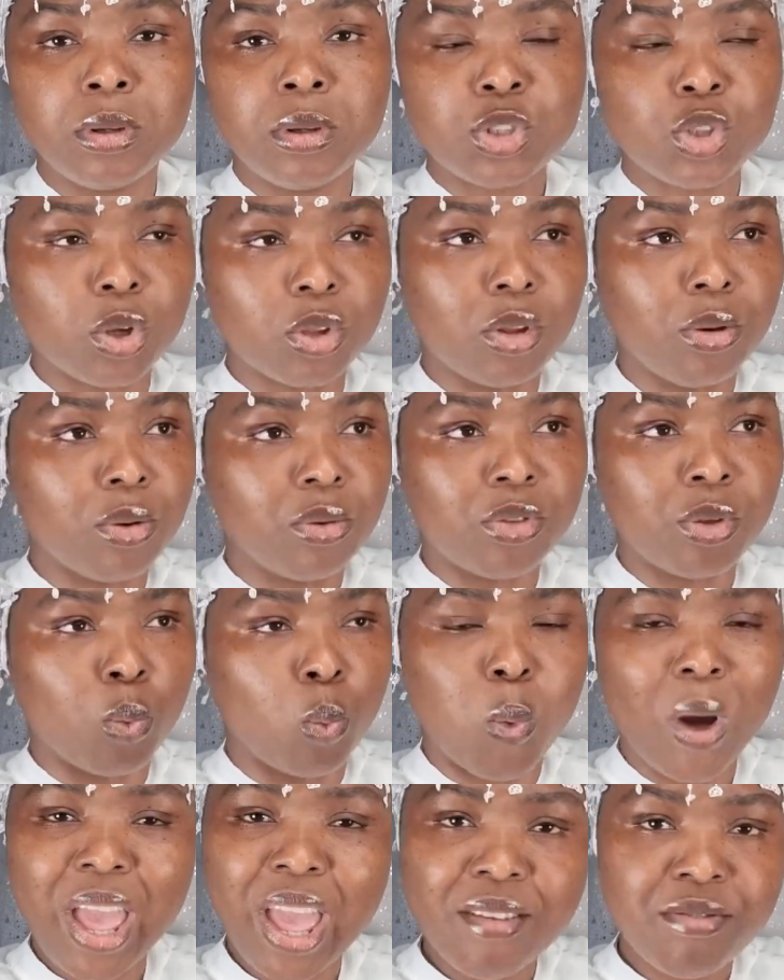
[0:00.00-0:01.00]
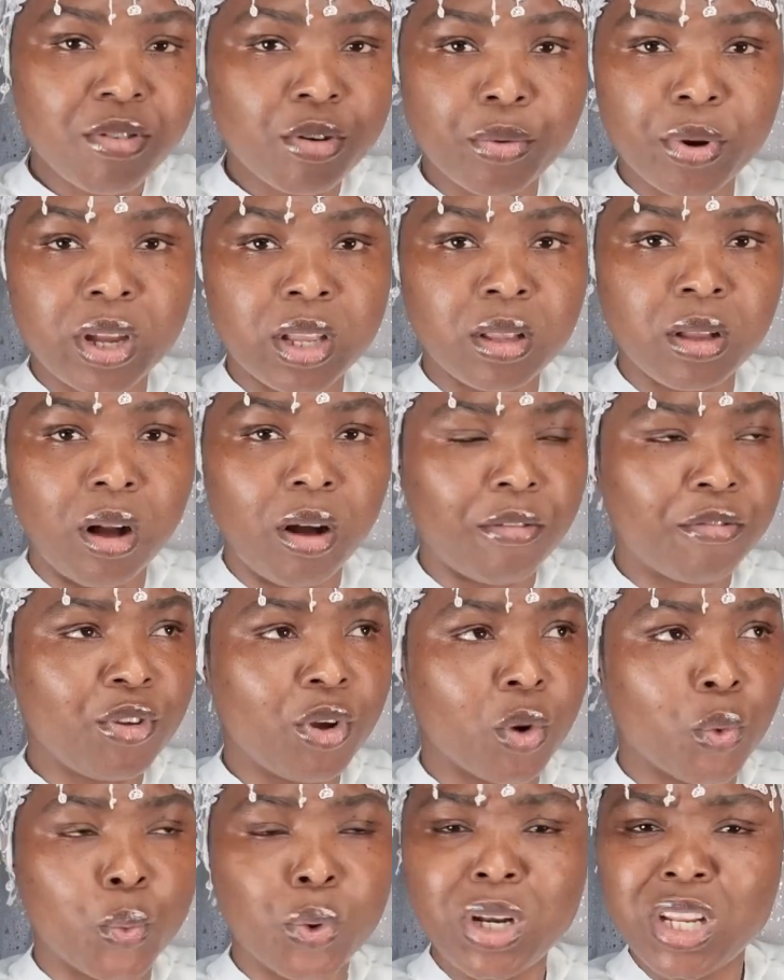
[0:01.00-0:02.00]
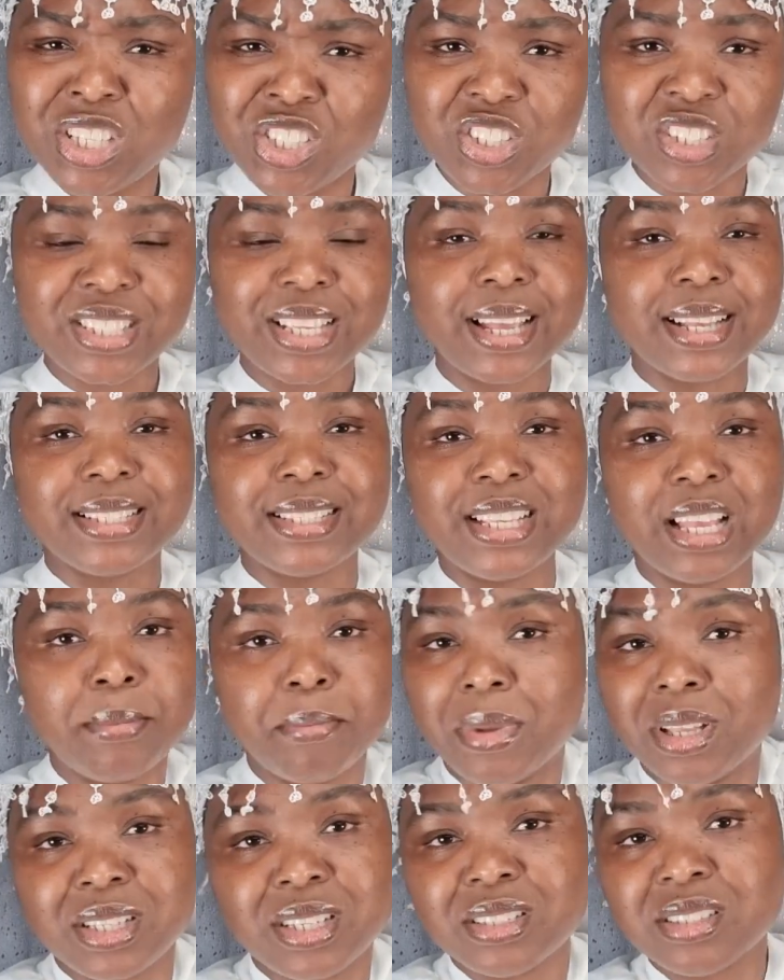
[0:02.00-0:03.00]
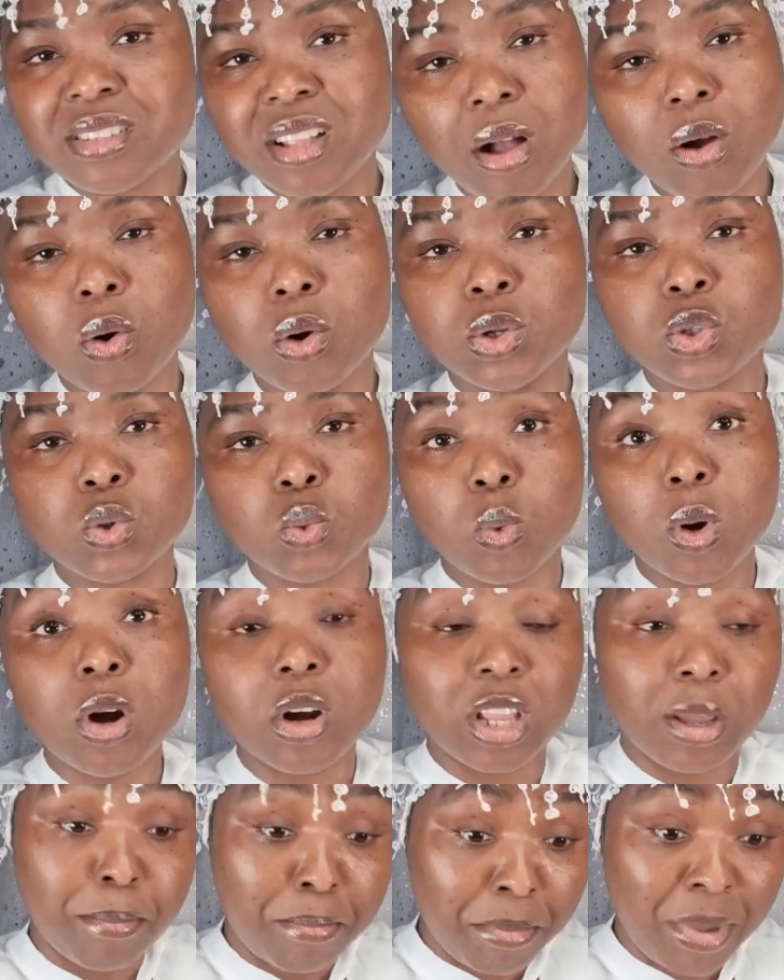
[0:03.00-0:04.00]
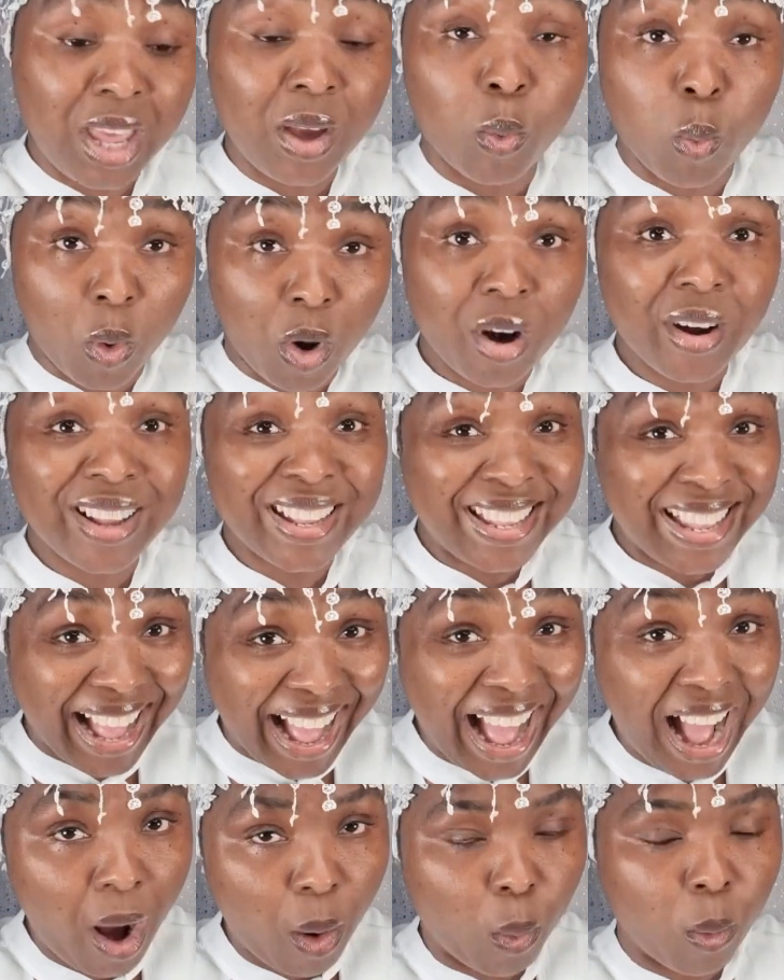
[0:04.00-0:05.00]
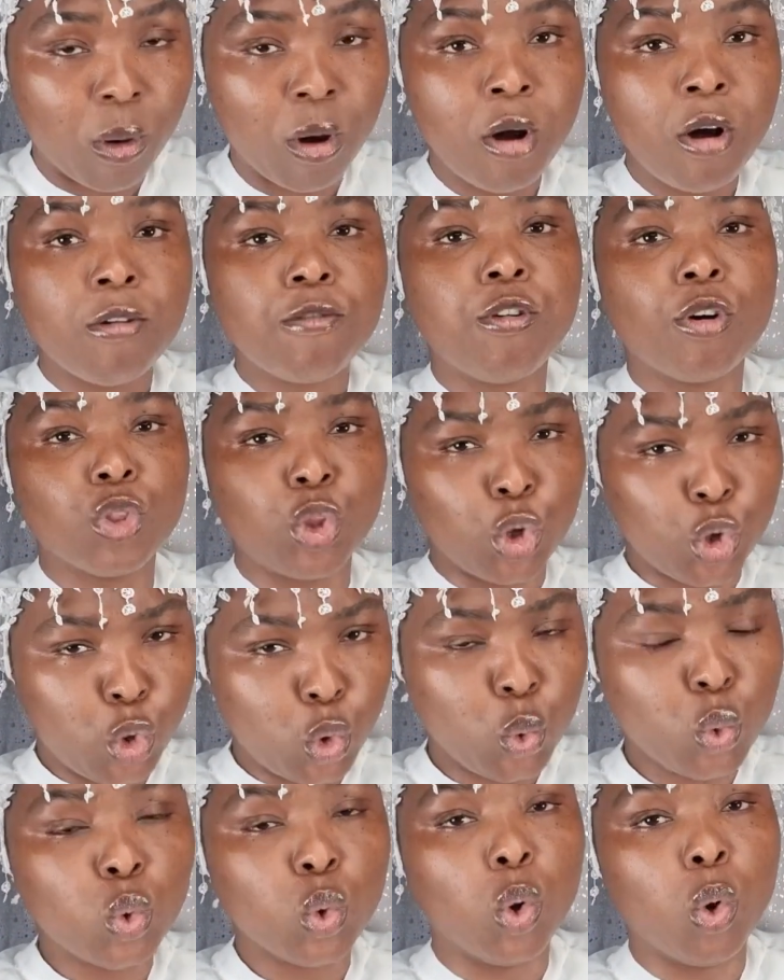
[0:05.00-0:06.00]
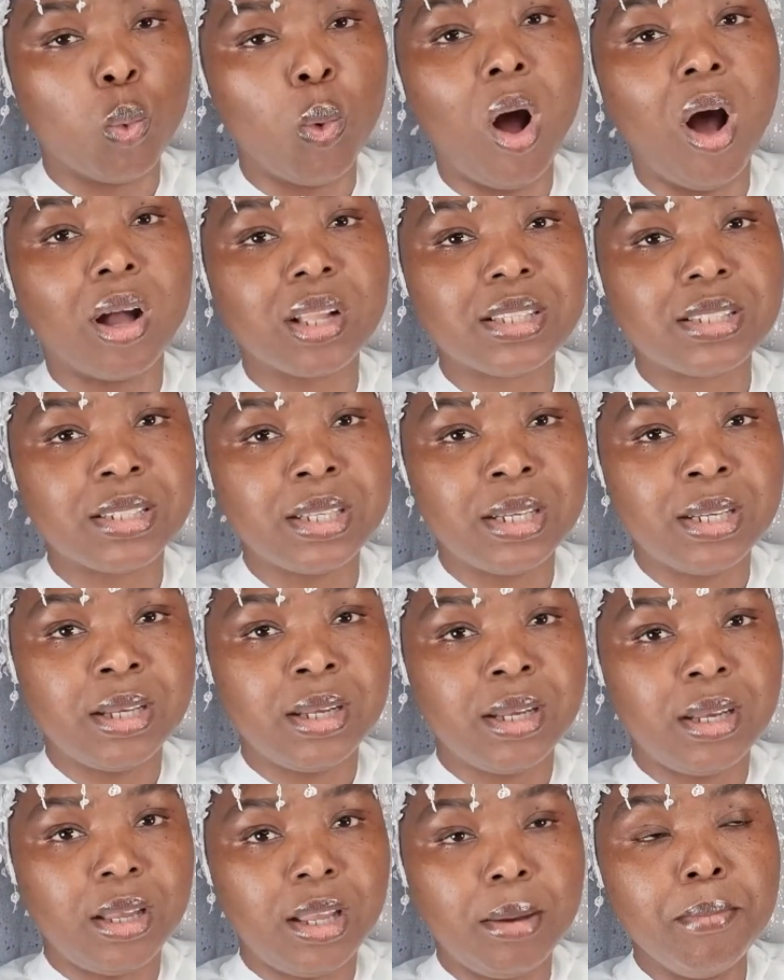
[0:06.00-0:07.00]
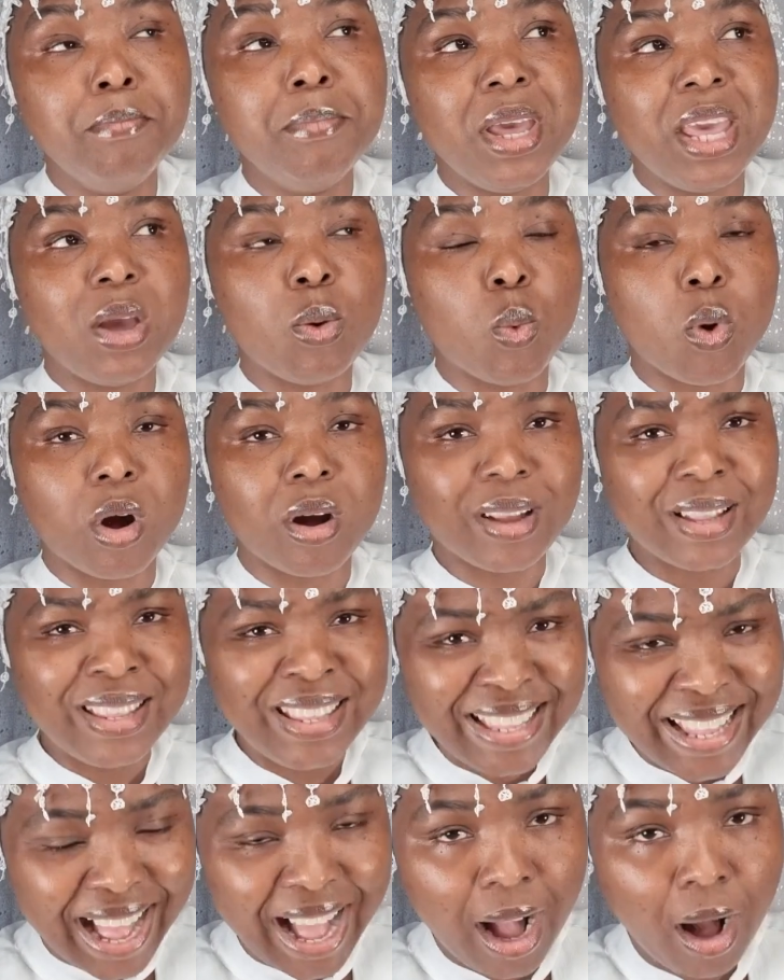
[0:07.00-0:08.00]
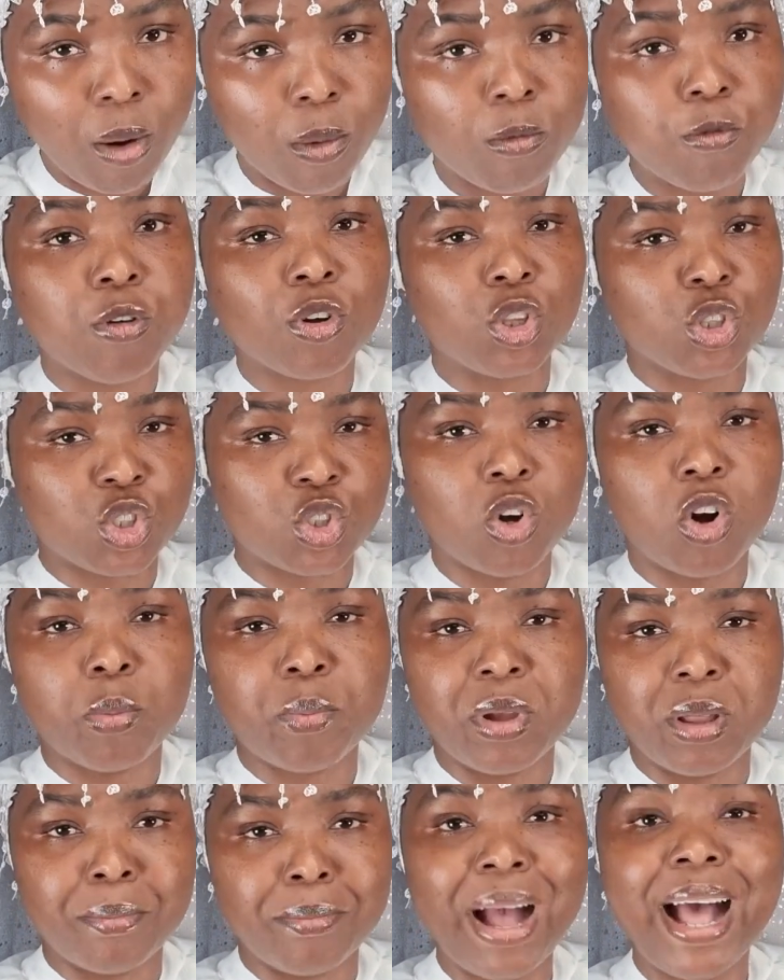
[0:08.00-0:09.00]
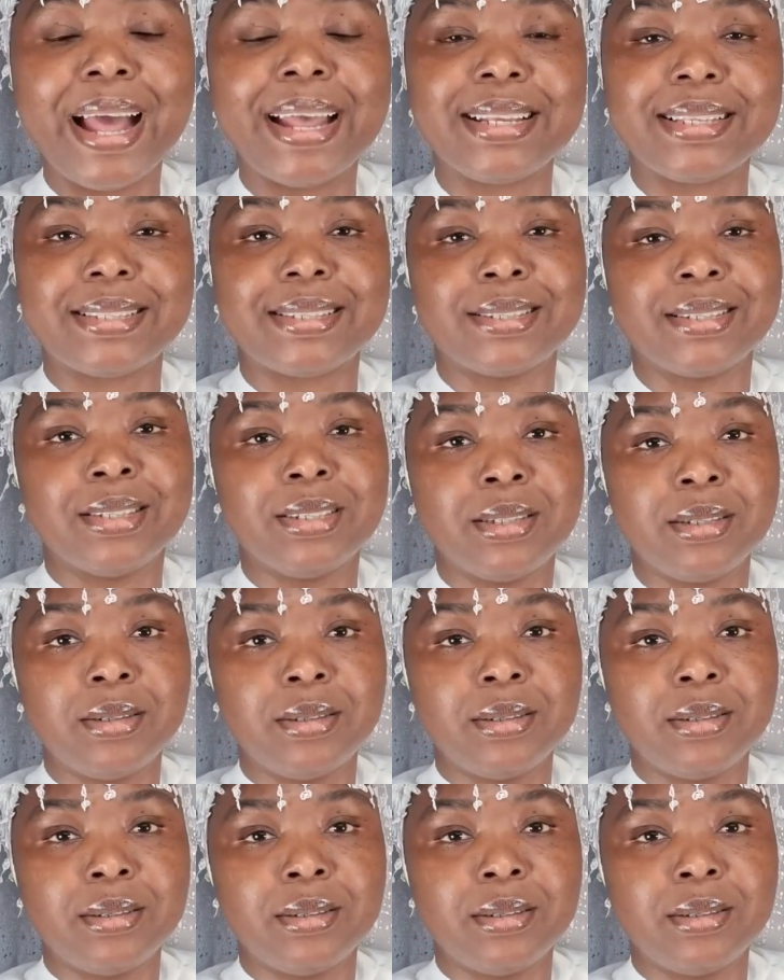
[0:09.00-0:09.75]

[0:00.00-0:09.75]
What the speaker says: So the wavering of your religious exemption is not going to work. It may work now for the you know what. It may work now for the scorpion bite.